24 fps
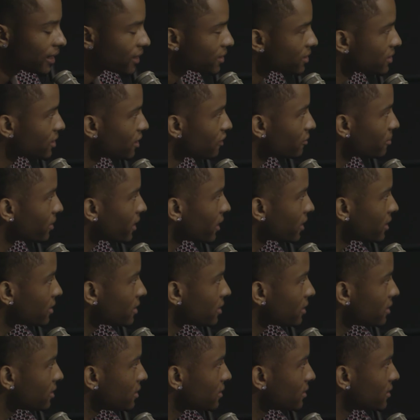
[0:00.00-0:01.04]
stuff behind the
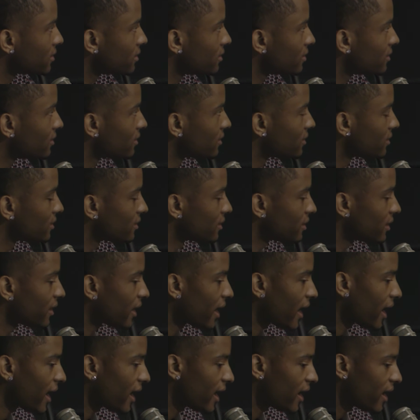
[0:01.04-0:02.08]
scenes,
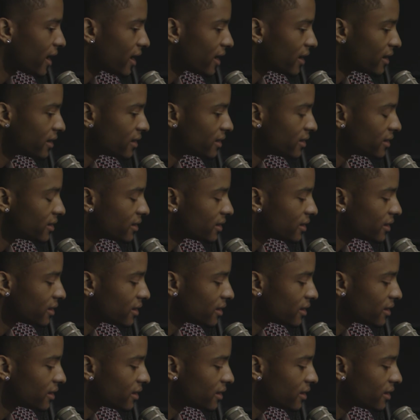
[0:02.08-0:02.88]
and